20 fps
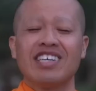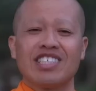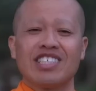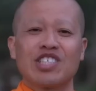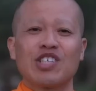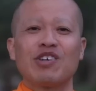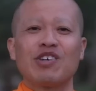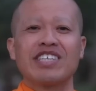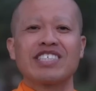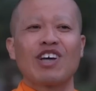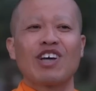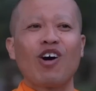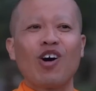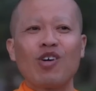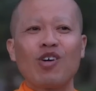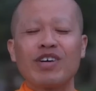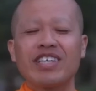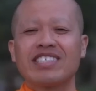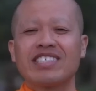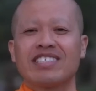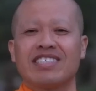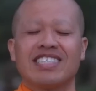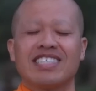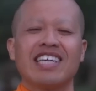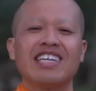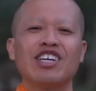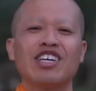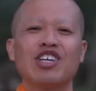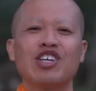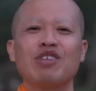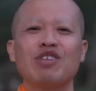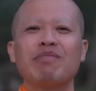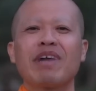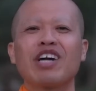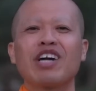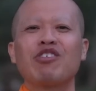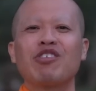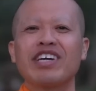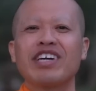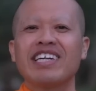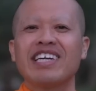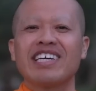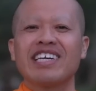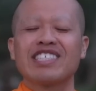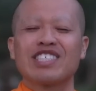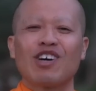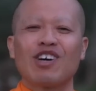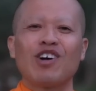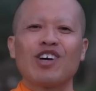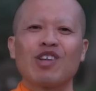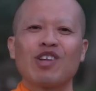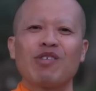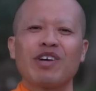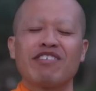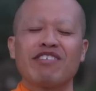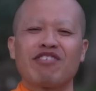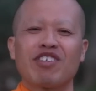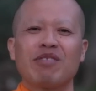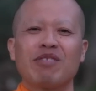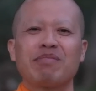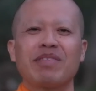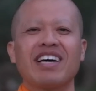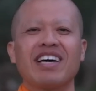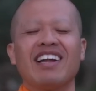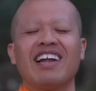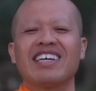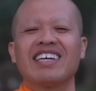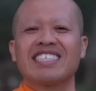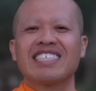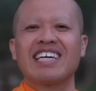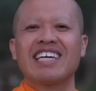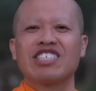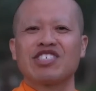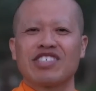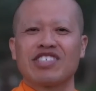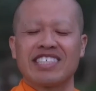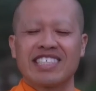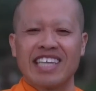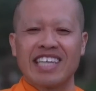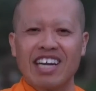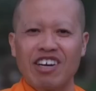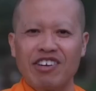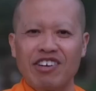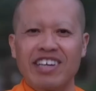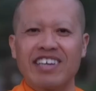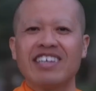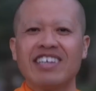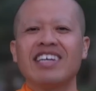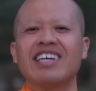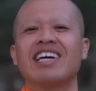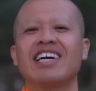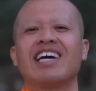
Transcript: So as always, sending you my greetings all the way from the Los Angeles area